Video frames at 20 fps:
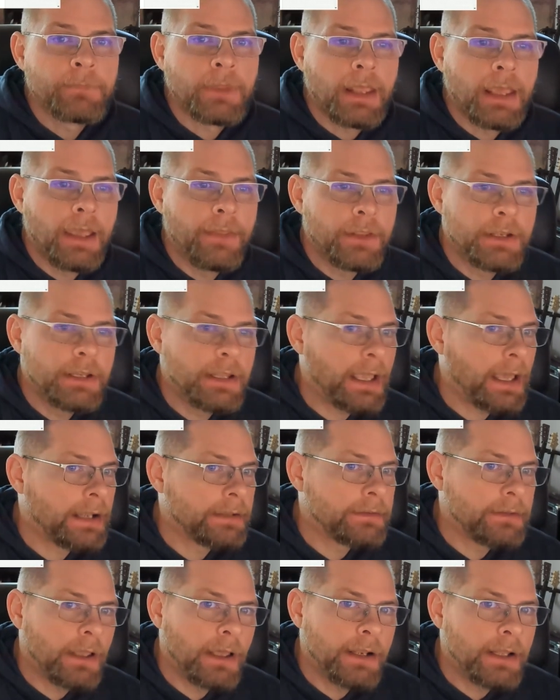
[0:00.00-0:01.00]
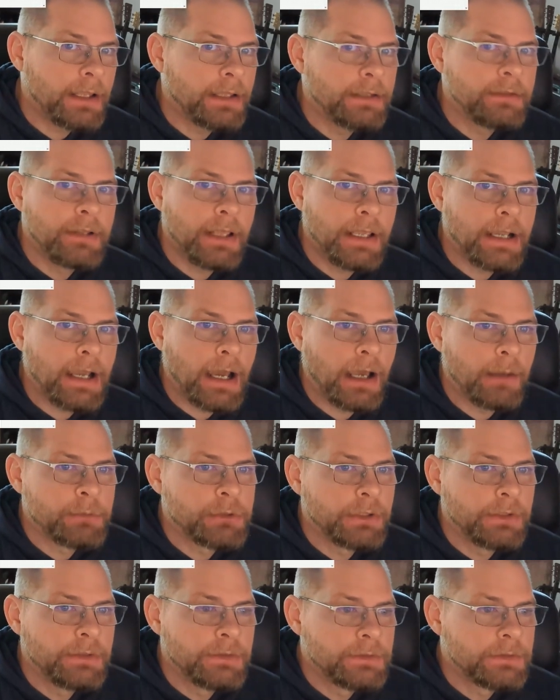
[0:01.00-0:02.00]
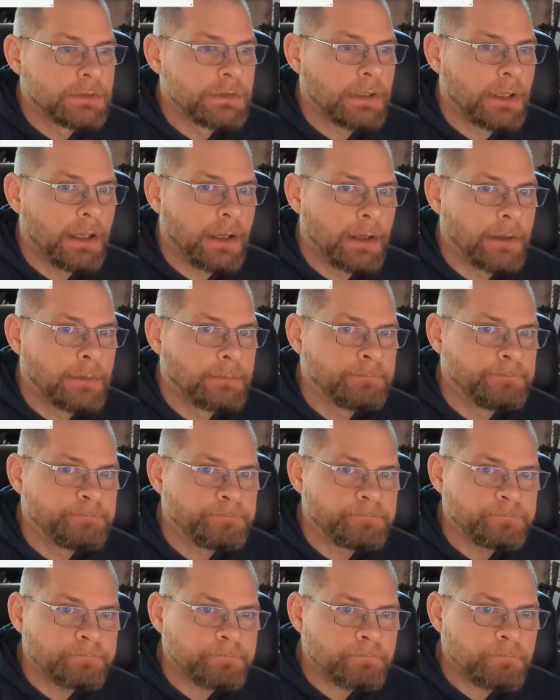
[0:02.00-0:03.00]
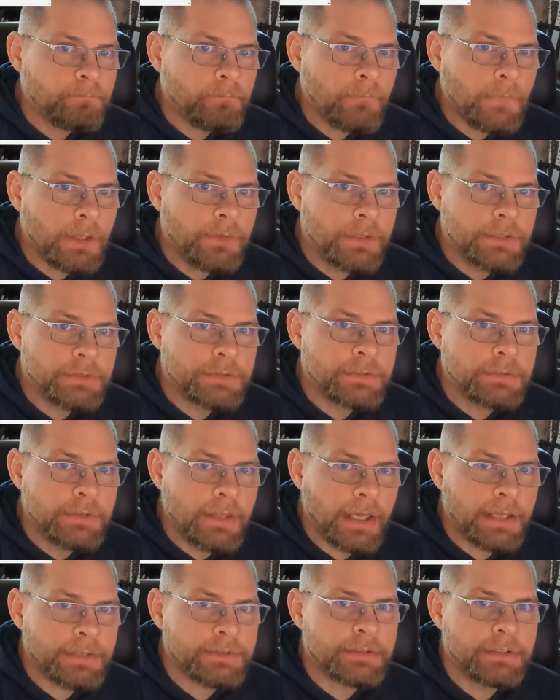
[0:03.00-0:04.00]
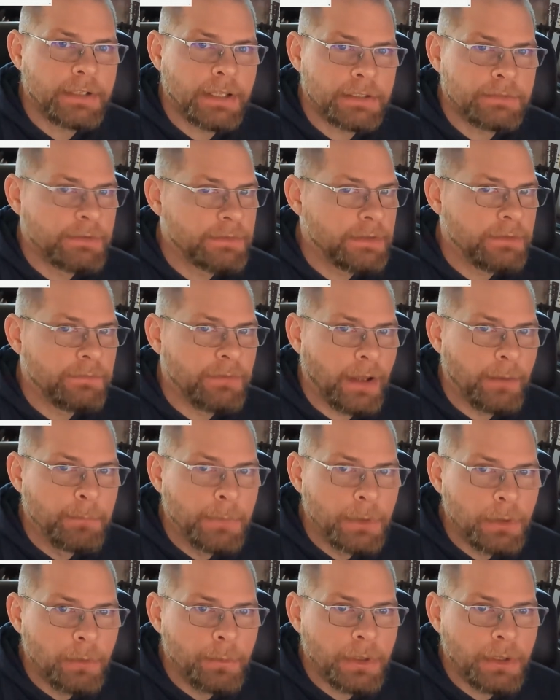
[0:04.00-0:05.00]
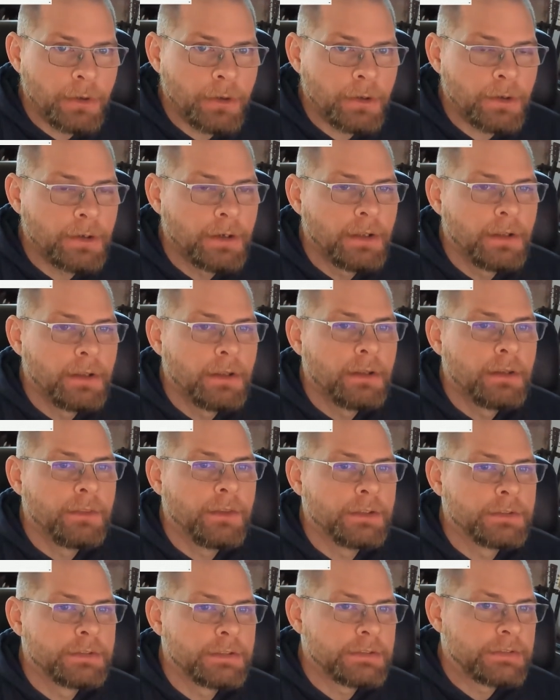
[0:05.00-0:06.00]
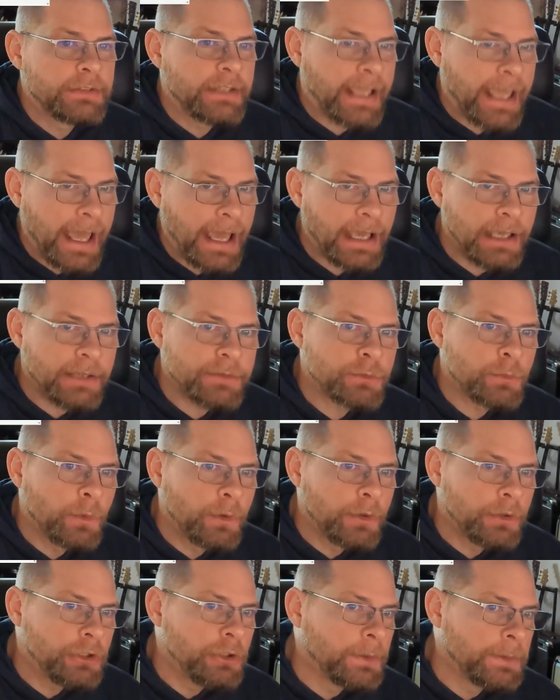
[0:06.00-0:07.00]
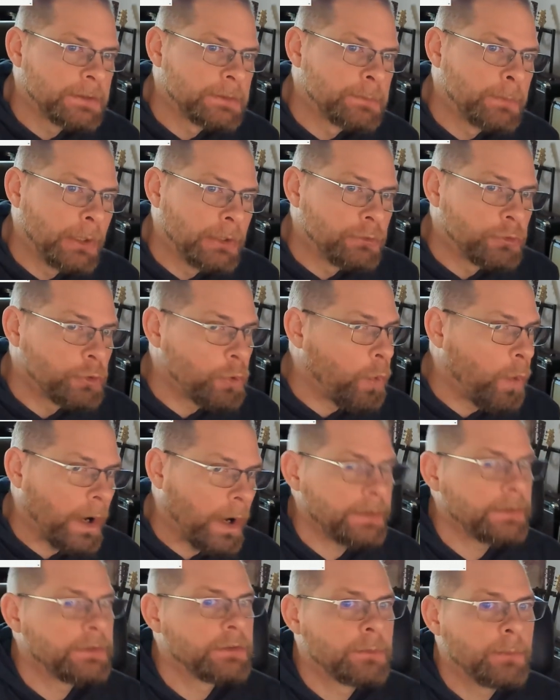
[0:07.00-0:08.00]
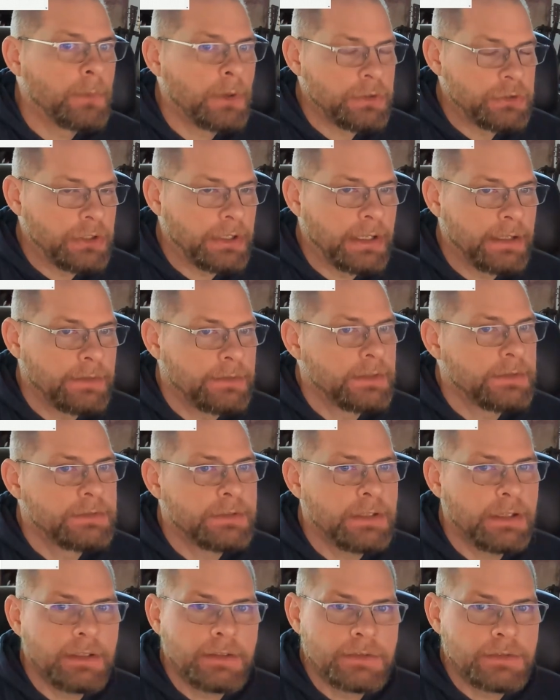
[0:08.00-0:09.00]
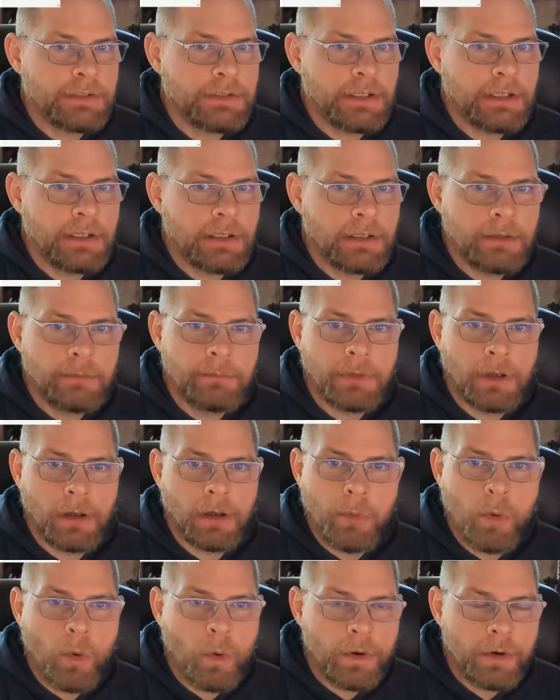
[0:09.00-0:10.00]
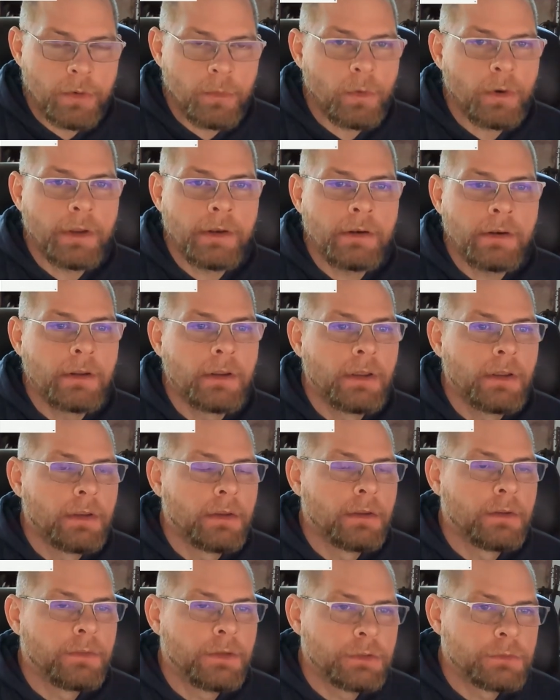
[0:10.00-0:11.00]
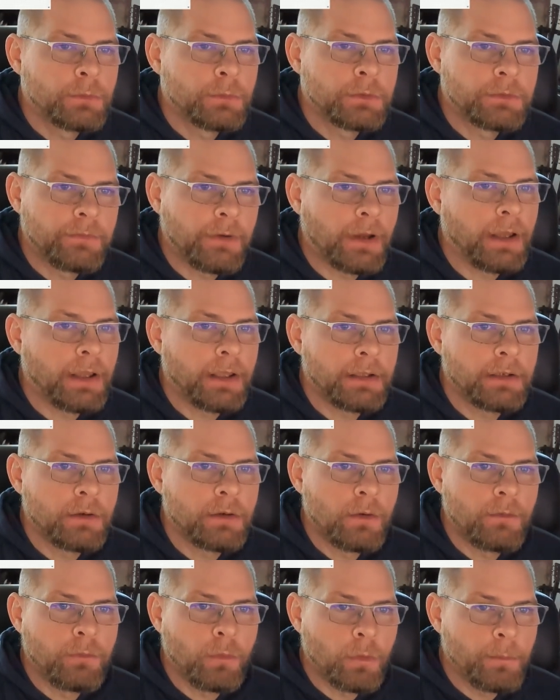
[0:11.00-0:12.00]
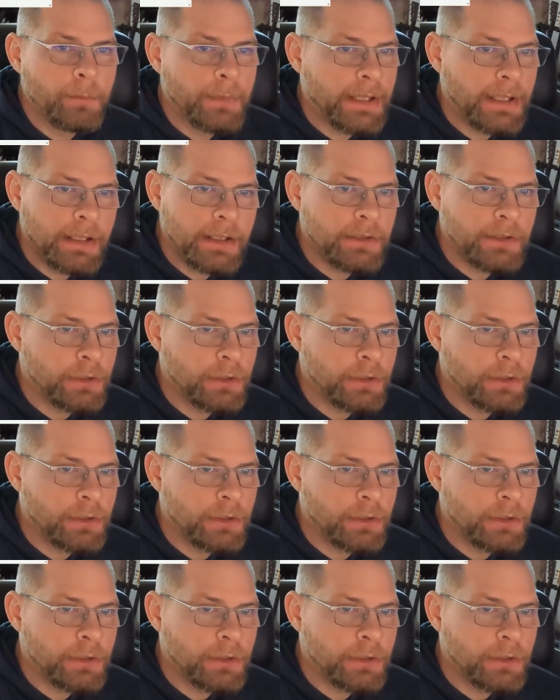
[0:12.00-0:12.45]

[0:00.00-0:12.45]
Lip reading: And then you got a ton of intake options. This is the SNS 55 millimeter. This is the cast one. You can spend twice as much and get the CNC ported one. This was fine for me.